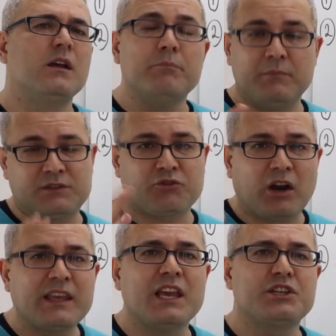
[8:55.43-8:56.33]

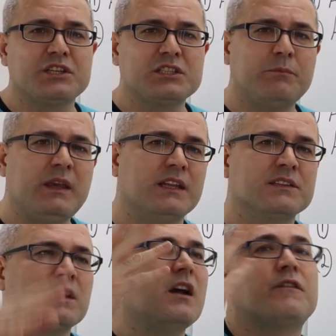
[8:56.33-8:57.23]
Truncations
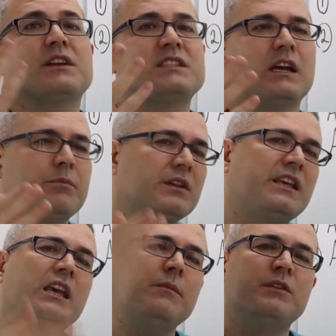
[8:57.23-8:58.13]
means, for example,
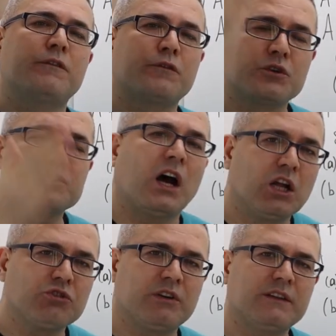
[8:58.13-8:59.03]
keep the first
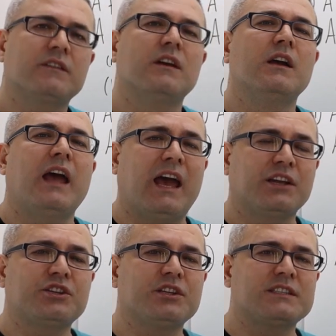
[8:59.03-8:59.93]
100
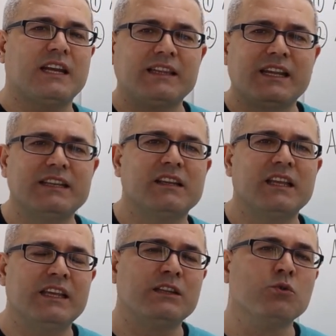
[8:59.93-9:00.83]
actions and then
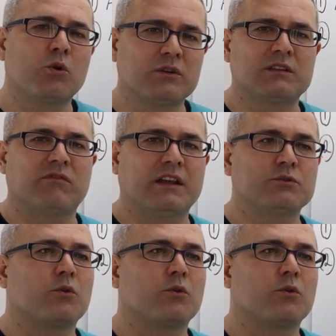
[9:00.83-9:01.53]
ignore the rest,